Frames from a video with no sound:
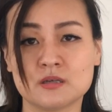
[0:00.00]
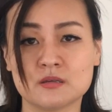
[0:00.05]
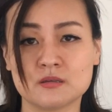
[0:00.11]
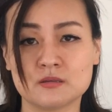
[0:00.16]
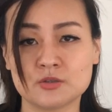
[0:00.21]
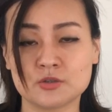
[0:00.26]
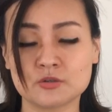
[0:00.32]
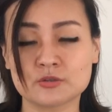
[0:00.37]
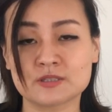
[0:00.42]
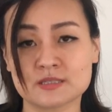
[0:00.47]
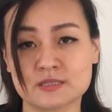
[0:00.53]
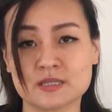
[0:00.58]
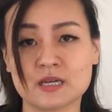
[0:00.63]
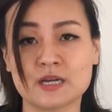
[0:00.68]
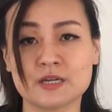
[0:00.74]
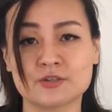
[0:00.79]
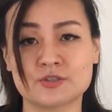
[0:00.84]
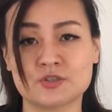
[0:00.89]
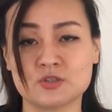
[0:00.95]
your
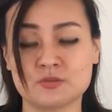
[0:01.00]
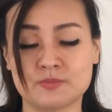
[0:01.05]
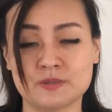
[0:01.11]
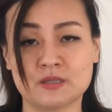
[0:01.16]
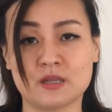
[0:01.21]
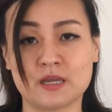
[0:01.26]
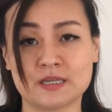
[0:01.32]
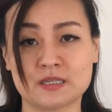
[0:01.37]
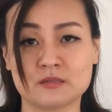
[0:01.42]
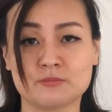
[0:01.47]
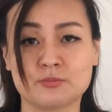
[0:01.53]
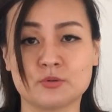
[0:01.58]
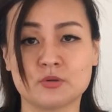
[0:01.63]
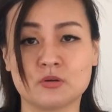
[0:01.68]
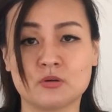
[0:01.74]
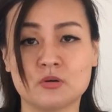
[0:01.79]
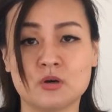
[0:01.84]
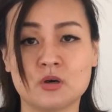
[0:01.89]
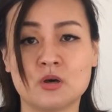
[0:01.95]
desire to be
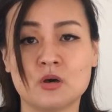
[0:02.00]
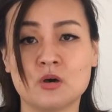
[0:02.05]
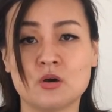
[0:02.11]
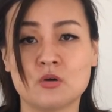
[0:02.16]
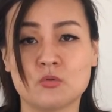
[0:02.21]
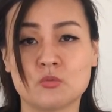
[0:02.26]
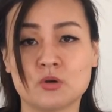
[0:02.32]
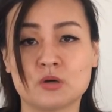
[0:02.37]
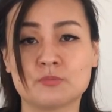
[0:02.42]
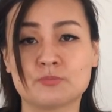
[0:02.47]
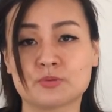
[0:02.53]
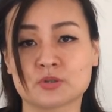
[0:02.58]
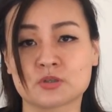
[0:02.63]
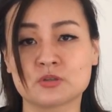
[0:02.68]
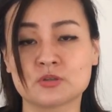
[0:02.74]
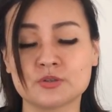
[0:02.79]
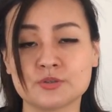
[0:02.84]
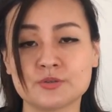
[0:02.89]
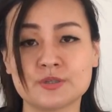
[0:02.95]
likable, will
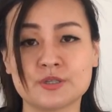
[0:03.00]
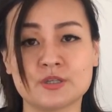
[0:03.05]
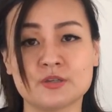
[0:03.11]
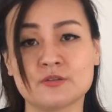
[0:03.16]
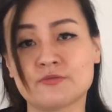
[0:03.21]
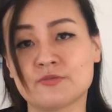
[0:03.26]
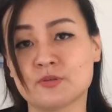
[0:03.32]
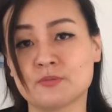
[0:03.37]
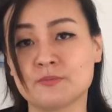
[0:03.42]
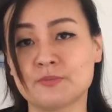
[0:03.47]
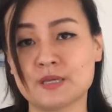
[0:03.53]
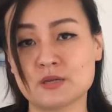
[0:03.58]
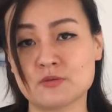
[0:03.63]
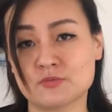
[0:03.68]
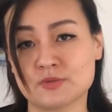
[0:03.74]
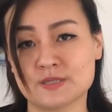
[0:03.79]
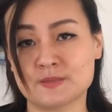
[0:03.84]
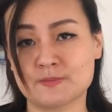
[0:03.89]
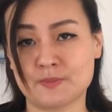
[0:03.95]
preclude you from being
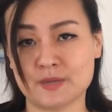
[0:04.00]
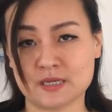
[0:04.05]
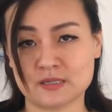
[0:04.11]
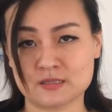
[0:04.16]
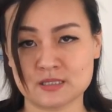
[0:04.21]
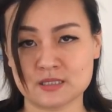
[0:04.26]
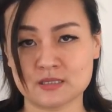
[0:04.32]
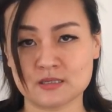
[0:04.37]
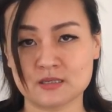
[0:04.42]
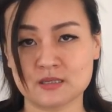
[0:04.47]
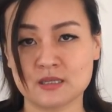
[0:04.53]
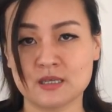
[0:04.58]
respected.